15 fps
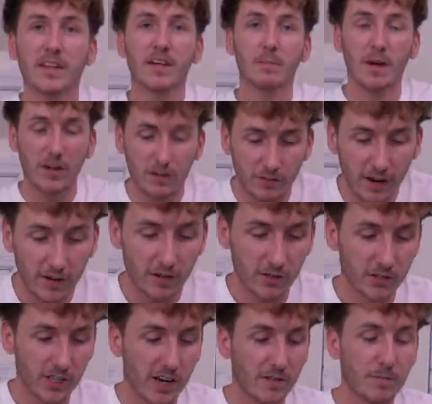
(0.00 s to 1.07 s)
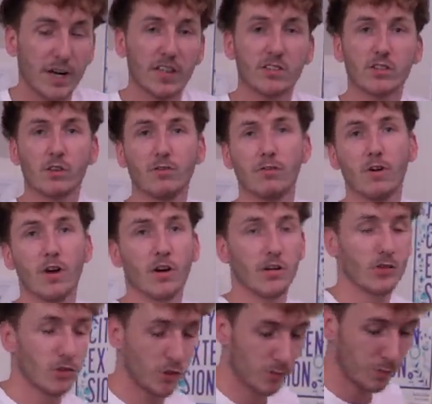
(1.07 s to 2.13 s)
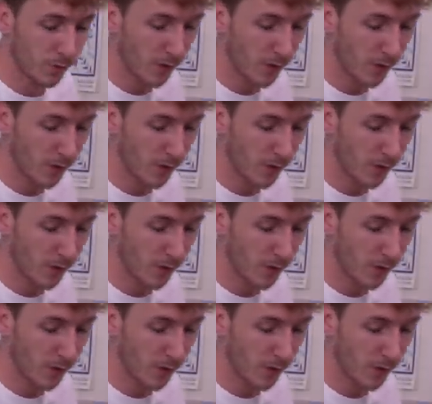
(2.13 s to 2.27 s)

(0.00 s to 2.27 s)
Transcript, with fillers: the amount of errors that I've made so far, you should